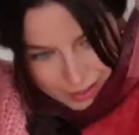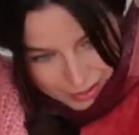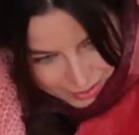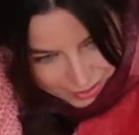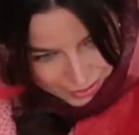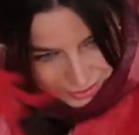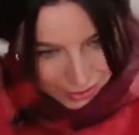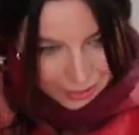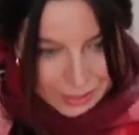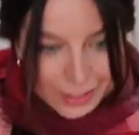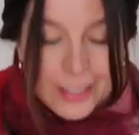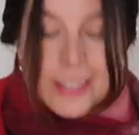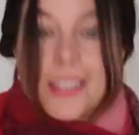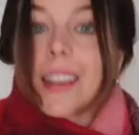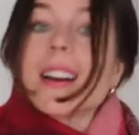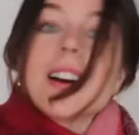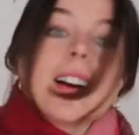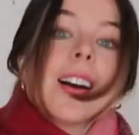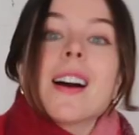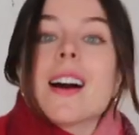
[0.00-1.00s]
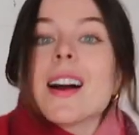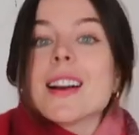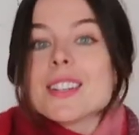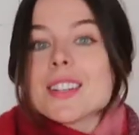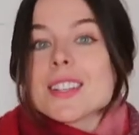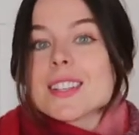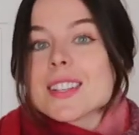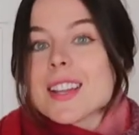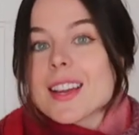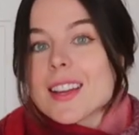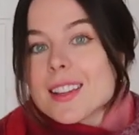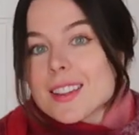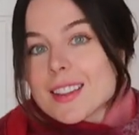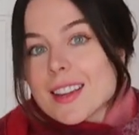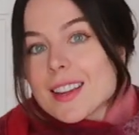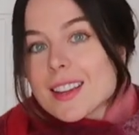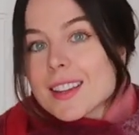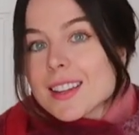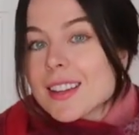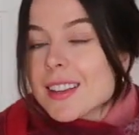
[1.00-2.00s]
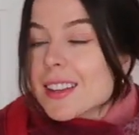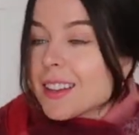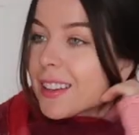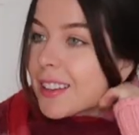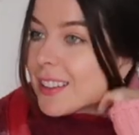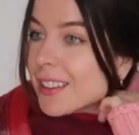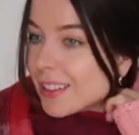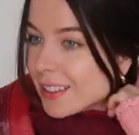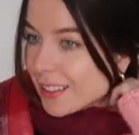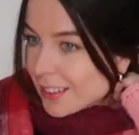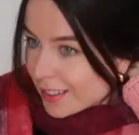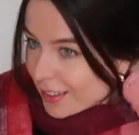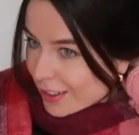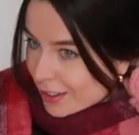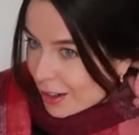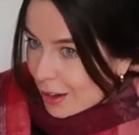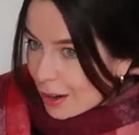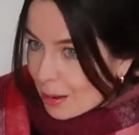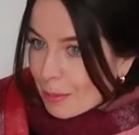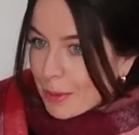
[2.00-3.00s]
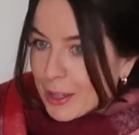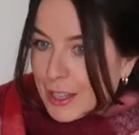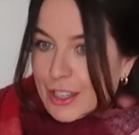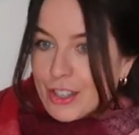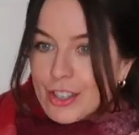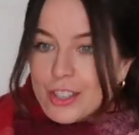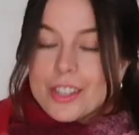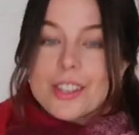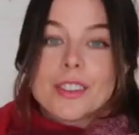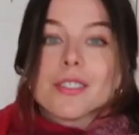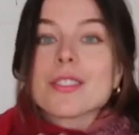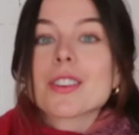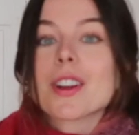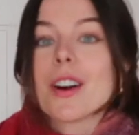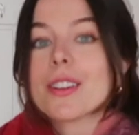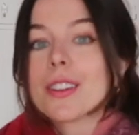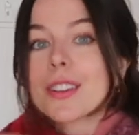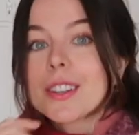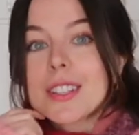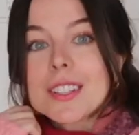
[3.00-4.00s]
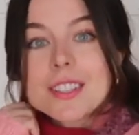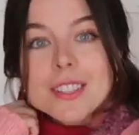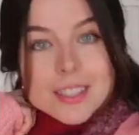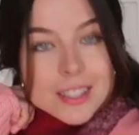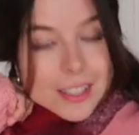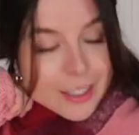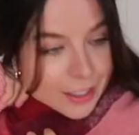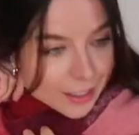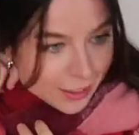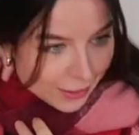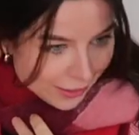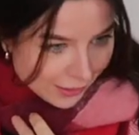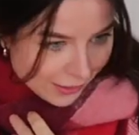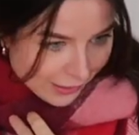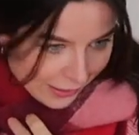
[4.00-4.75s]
and I just like like the combination of colors here.